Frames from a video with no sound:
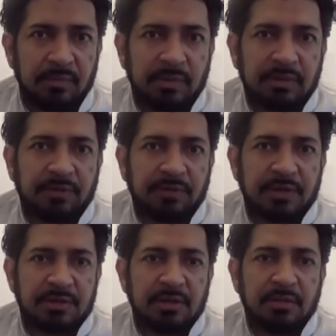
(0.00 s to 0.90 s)
with the
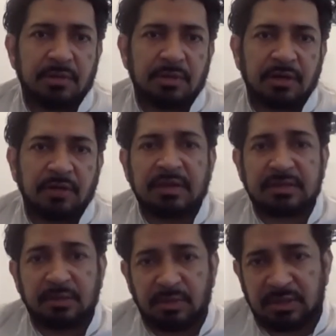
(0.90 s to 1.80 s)
Pfizer and the Moderna
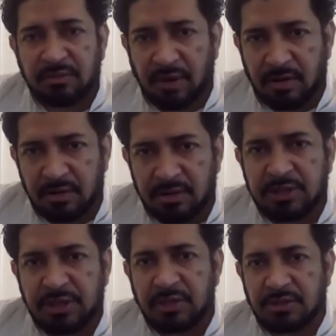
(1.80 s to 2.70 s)
vaccine with the variant
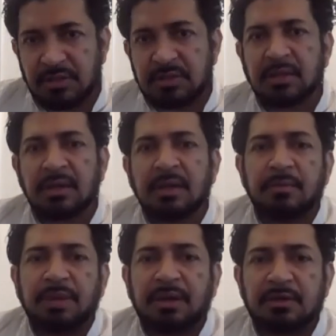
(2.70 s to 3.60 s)
changes,
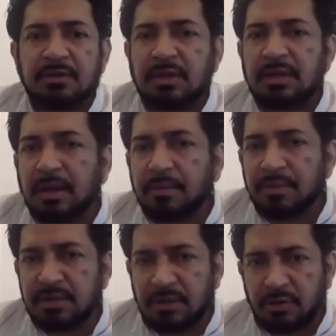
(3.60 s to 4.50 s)
because the
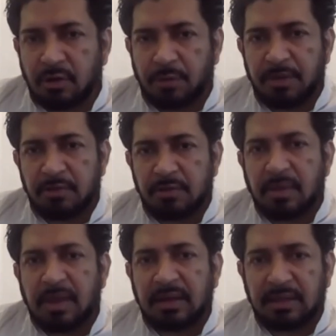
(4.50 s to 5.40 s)
numbers are dropping
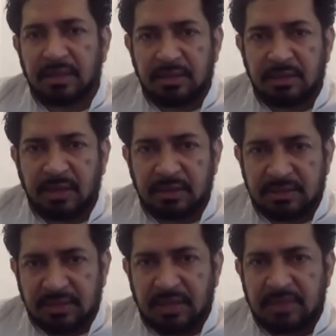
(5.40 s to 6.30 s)
dramatically in the United
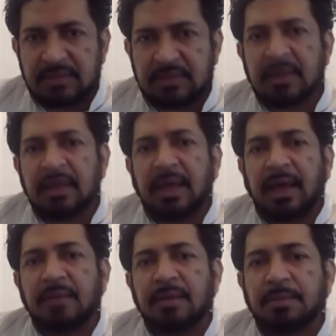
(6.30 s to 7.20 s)
States,
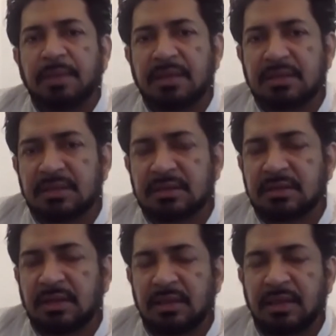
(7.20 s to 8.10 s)
And in places
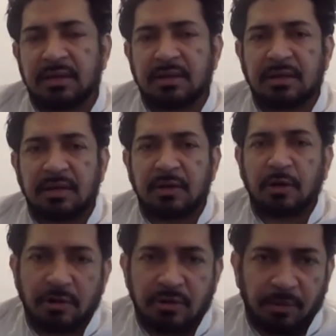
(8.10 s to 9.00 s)
that they're
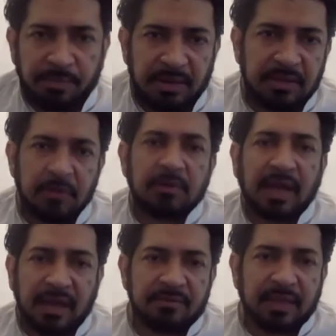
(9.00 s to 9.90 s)
not dropping, they don't
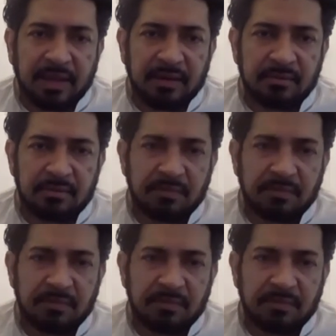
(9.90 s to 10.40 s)
have that,